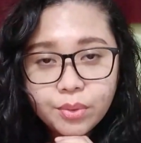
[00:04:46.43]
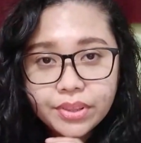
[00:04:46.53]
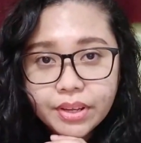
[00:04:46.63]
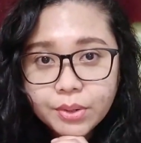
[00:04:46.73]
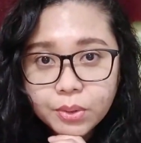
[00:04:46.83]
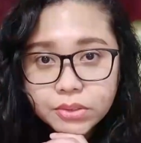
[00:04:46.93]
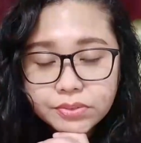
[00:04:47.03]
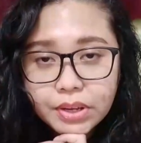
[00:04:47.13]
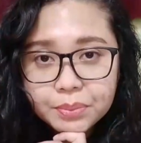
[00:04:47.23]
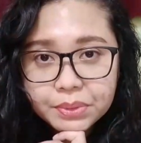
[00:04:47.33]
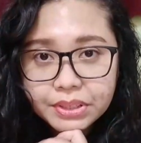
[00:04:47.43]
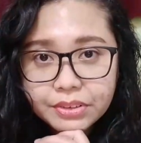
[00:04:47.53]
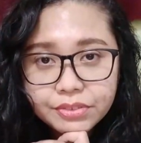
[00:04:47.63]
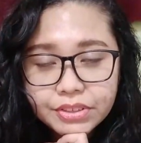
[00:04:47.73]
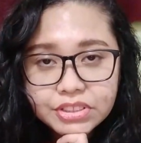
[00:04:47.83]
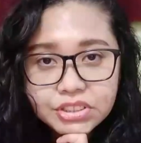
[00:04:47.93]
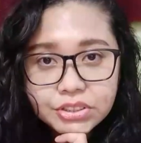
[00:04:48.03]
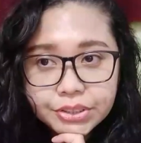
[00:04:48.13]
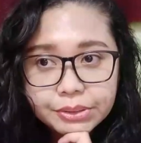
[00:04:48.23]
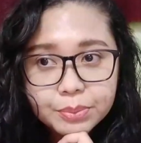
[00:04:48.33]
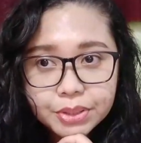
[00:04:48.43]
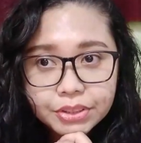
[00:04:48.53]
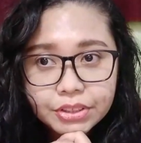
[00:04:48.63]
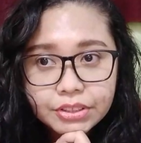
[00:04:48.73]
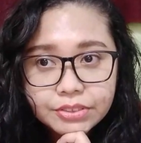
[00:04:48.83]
with that host family for a certain period